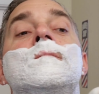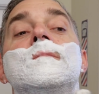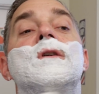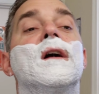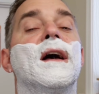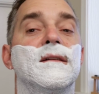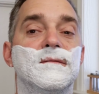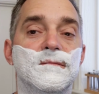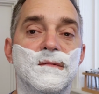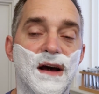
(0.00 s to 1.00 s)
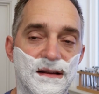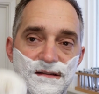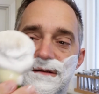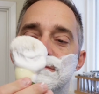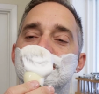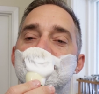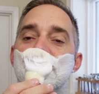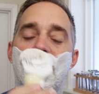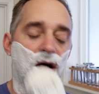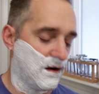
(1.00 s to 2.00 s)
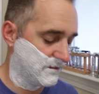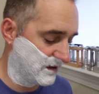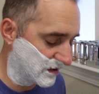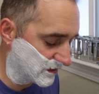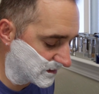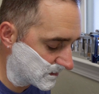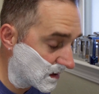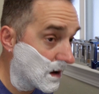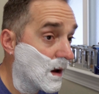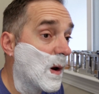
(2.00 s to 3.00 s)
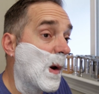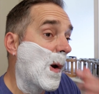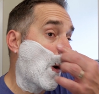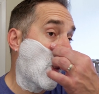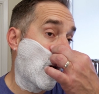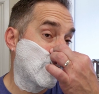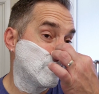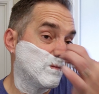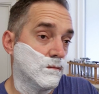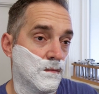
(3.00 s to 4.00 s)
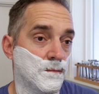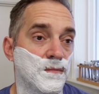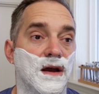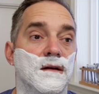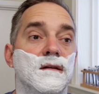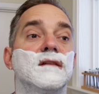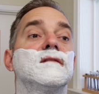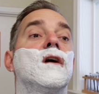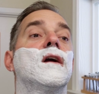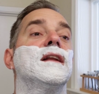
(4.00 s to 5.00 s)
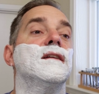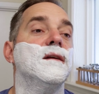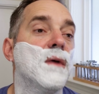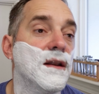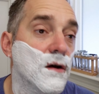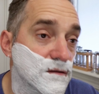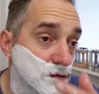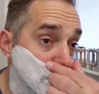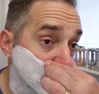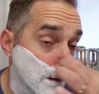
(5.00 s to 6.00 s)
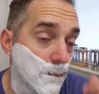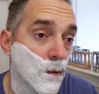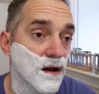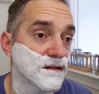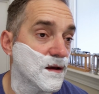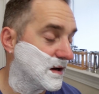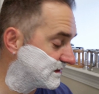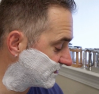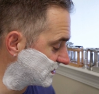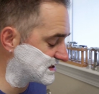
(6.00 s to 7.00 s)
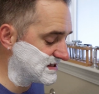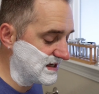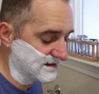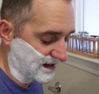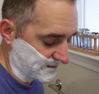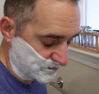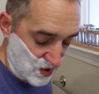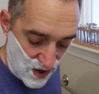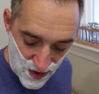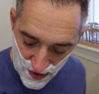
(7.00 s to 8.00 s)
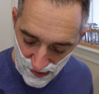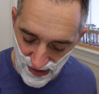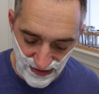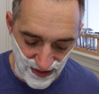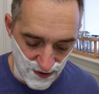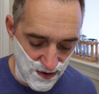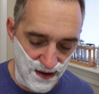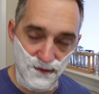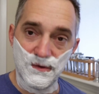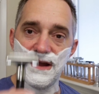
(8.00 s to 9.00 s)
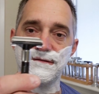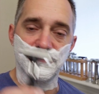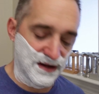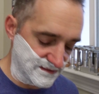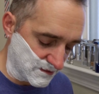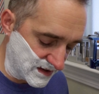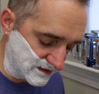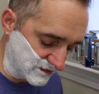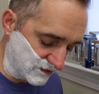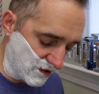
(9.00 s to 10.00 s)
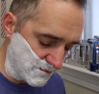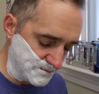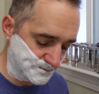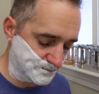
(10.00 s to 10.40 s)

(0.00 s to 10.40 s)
Look at that. Nice. Very good. Yeah, let's not get it in my nostrils, or else I might start sneezing. Alrighty, now we have the razor ready to go.